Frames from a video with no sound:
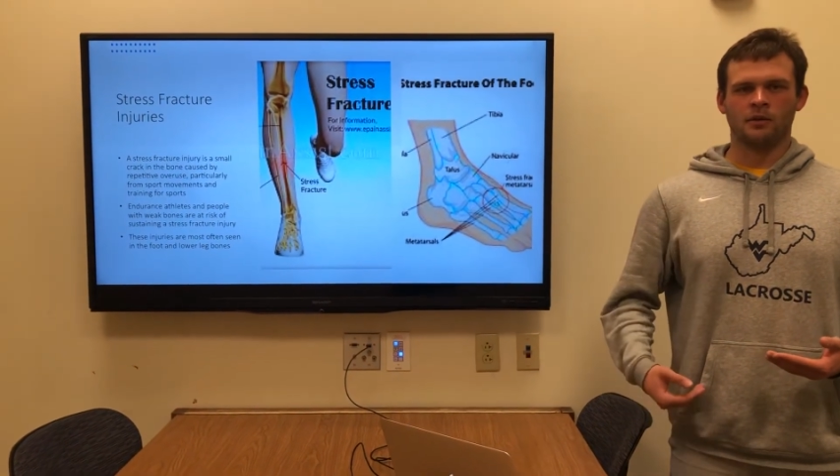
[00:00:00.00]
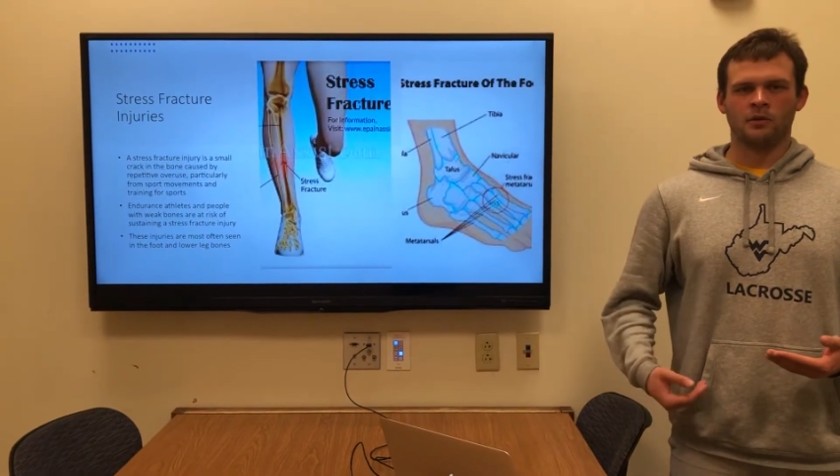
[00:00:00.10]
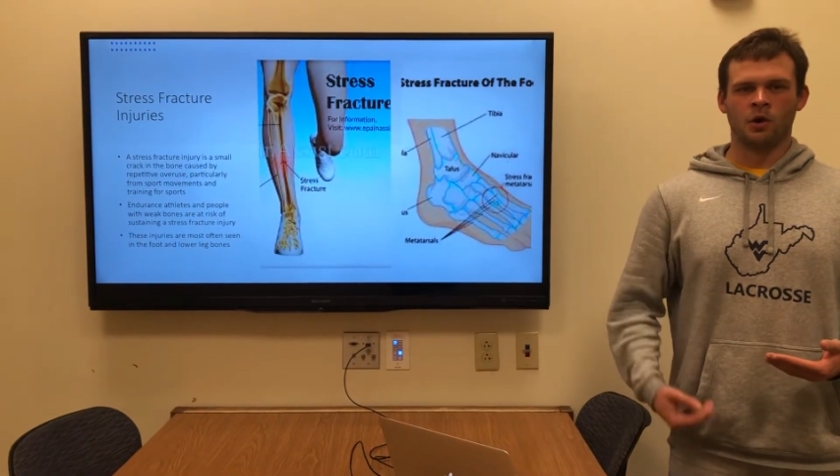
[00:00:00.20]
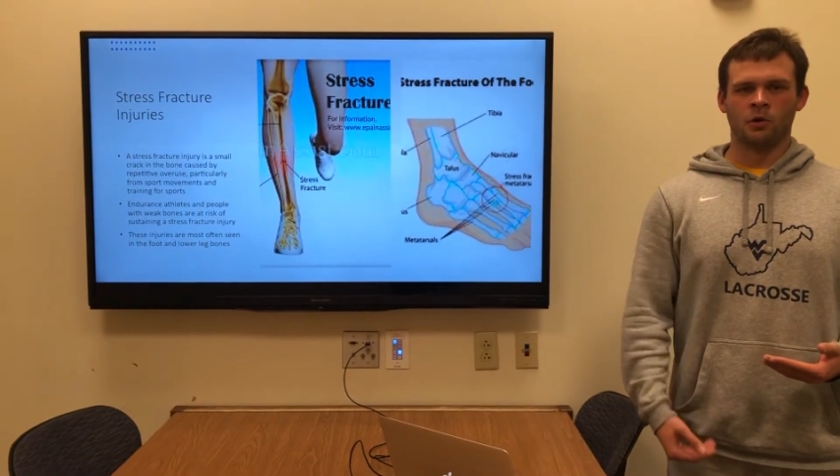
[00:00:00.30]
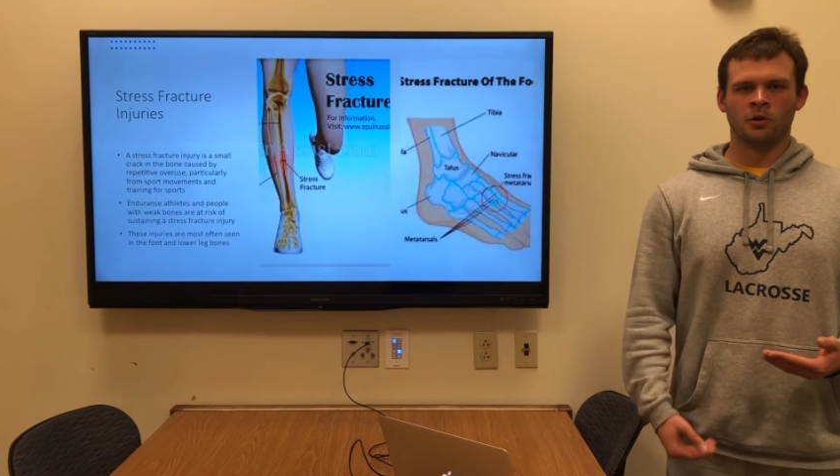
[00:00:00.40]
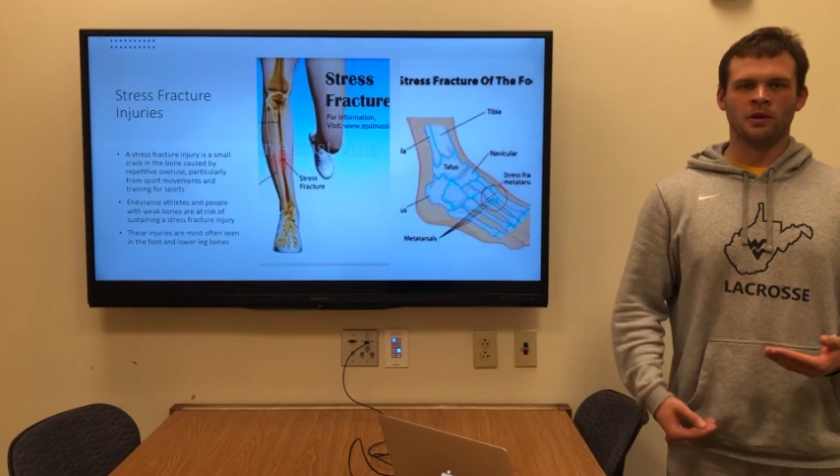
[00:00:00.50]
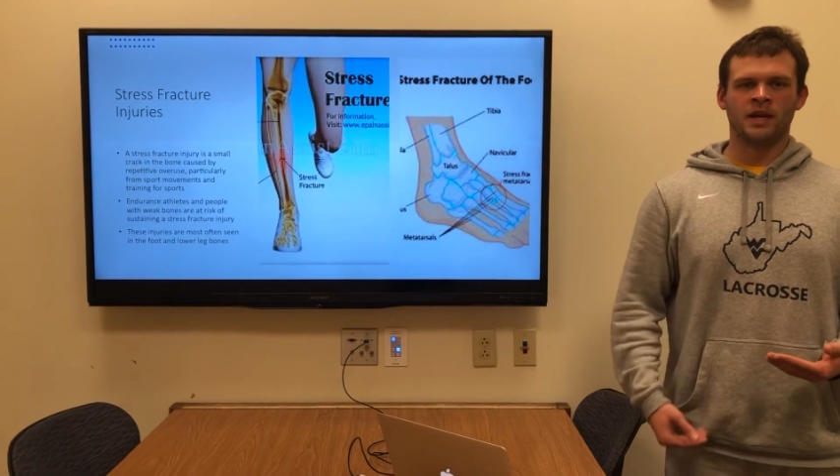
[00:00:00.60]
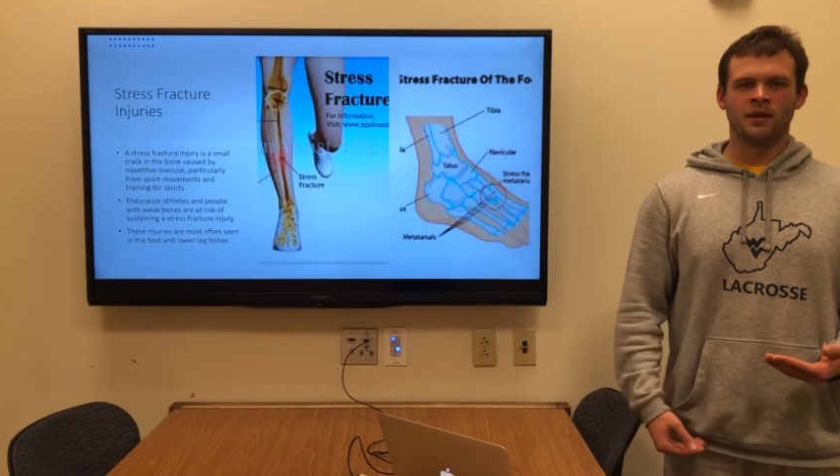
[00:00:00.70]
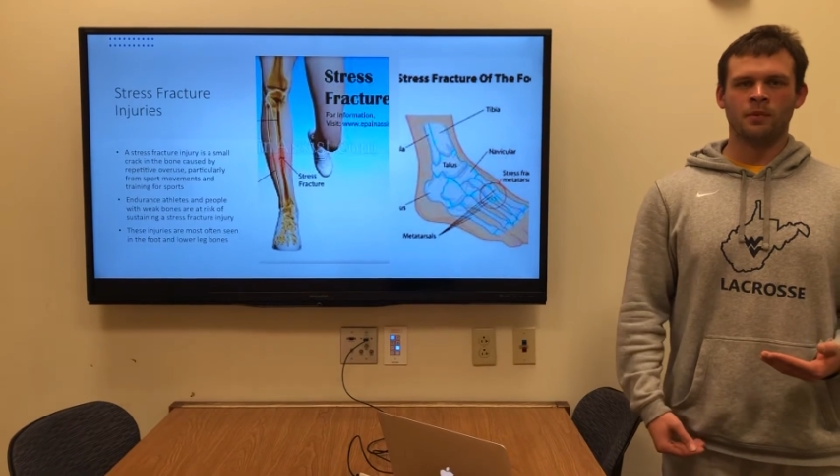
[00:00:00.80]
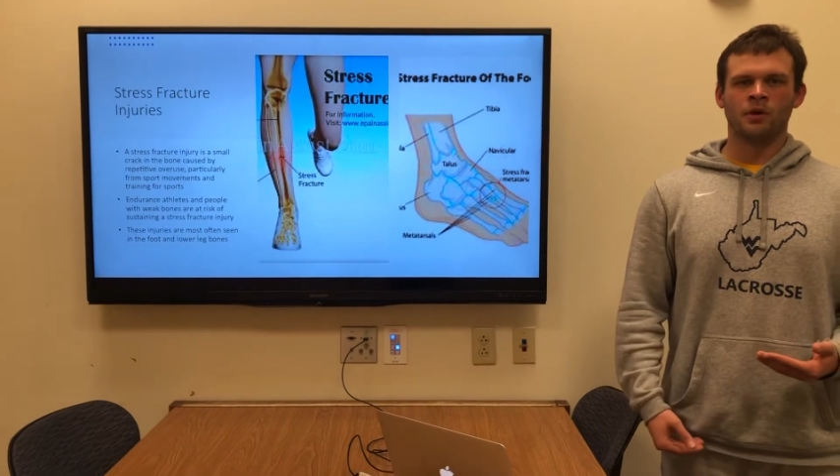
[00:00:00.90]
the lower
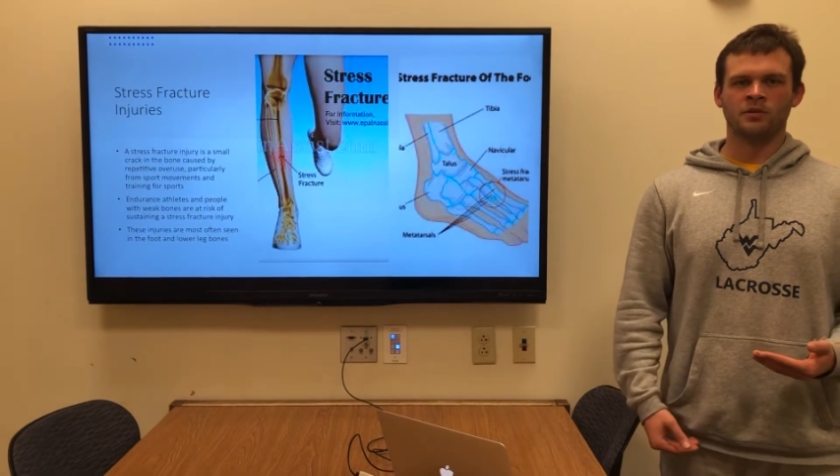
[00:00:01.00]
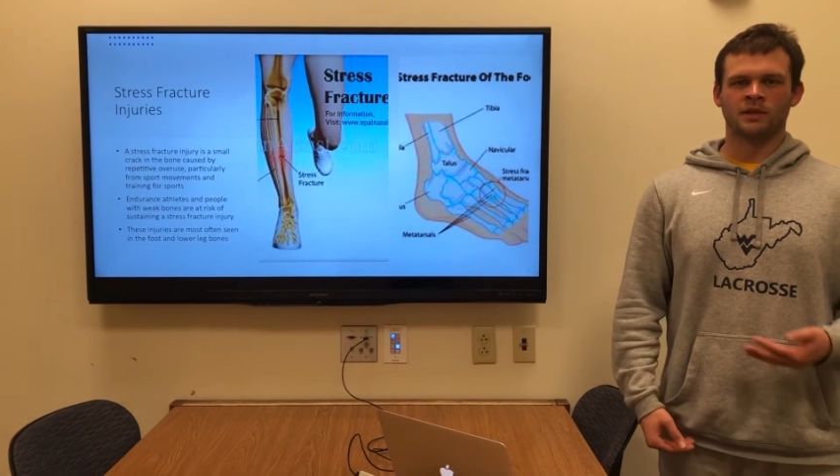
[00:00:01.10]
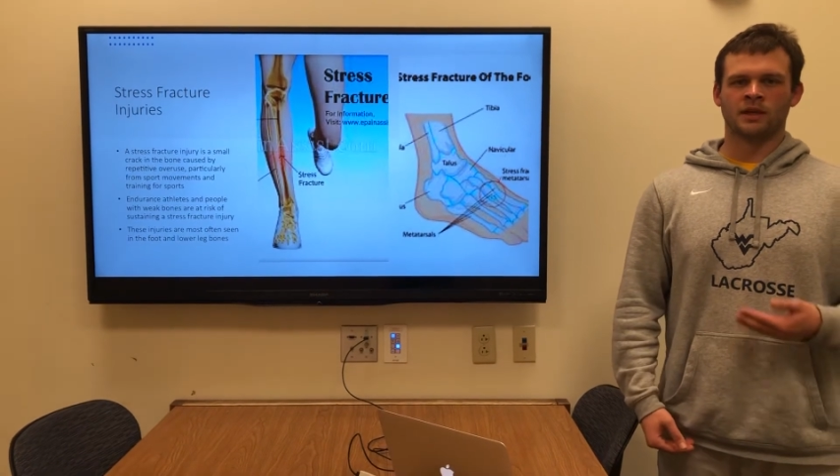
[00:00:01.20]
leg bones,